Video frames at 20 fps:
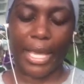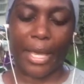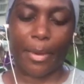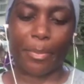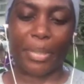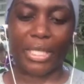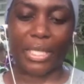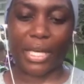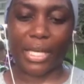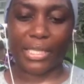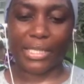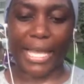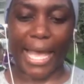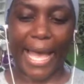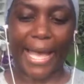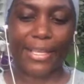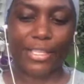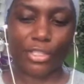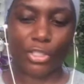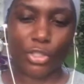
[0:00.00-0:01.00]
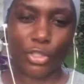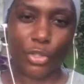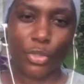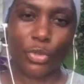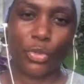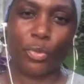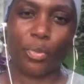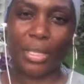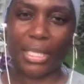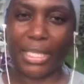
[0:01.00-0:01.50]
Because as
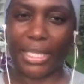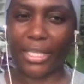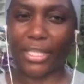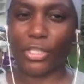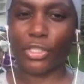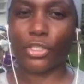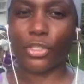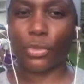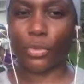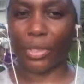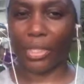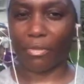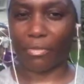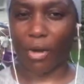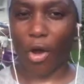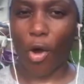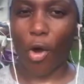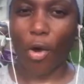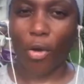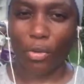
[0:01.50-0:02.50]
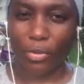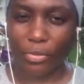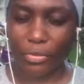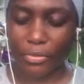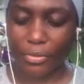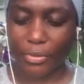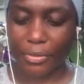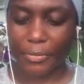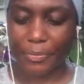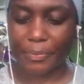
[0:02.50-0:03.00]
you begin to evolve,